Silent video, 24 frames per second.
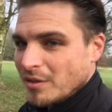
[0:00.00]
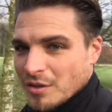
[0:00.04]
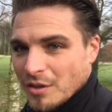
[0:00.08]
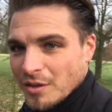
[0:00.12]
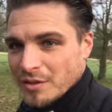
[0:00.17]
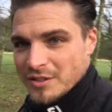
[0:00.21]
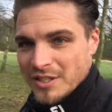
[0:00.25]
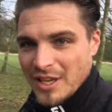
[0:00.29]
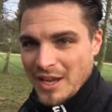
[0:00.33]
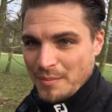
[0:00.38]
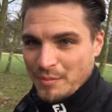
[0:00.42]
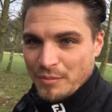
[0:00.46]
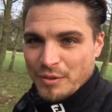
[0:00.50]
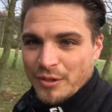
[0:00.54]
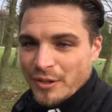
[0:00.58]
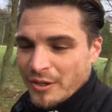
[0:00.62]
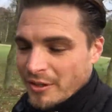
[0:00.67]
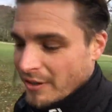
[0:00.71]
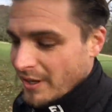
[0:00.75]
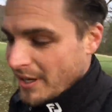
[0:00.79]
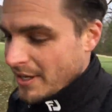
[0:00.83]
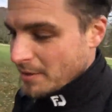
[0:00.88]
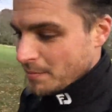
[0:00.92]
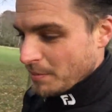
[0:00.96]
was on temporary
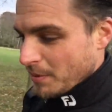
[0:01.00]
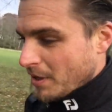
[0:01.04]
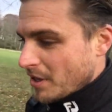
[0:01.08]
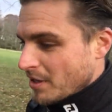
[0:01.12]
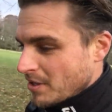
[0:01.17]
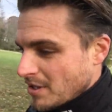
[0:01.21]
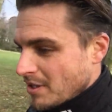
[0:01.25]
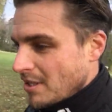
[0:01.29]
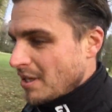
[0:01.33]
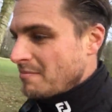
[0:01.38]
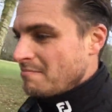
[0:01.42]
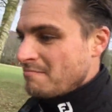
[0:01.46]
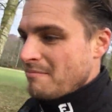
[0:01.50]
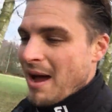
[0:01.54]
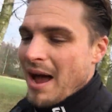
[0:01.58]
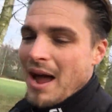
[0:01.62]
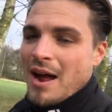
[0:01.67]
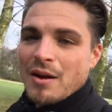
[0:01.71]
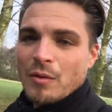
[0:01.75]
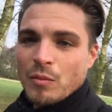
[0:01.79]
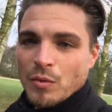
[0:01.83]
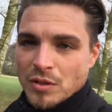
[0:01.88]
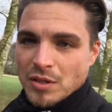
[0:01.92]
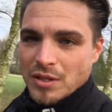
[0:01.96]
greens, because it didn't
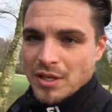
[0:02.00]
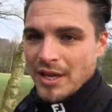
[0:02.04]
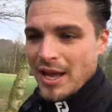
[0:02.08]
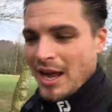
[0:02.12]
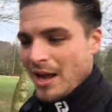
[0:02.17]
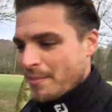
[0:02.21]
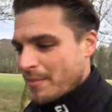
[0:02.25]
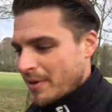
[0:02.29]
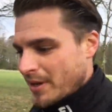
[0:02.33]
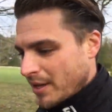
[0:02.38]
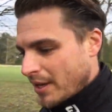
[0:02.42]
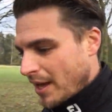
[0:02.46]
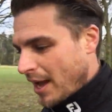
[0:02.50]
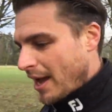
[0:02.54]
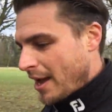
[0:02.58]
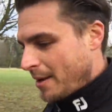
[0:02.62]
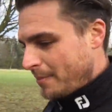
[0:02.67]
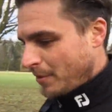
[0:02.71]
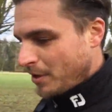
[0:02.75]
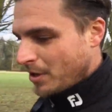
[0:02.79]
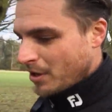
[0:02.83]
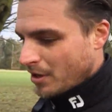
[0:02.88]
matter, it wasn't the aim of the game.